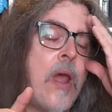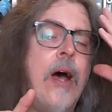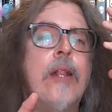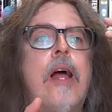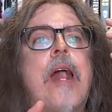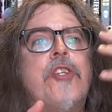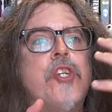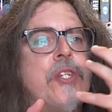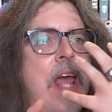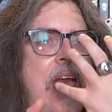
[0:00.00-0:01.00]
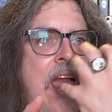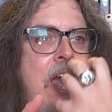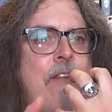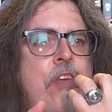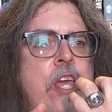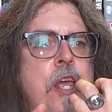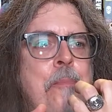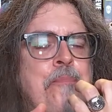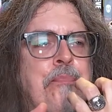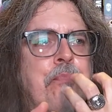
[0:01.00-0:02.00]
A lot of just heavy.
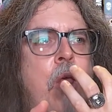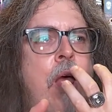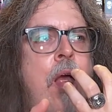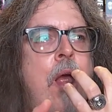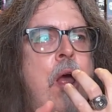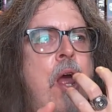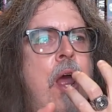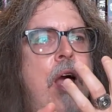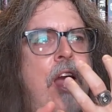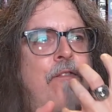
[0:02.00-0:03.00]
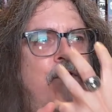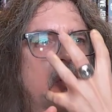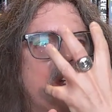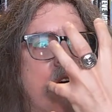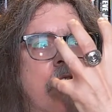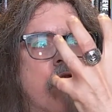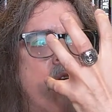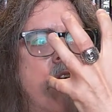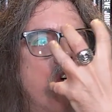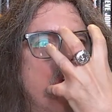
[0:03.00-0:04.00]
It feels like it's
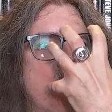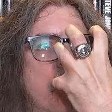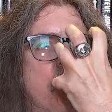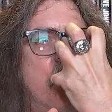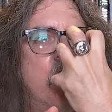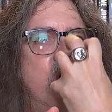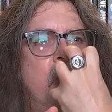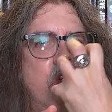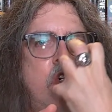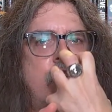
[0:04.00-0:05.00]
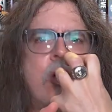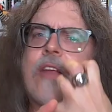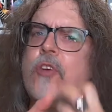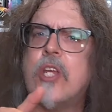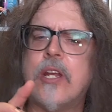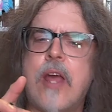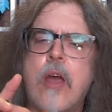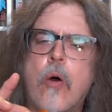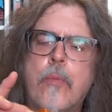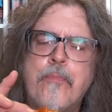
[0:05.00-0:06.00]
trying to just shut everything down.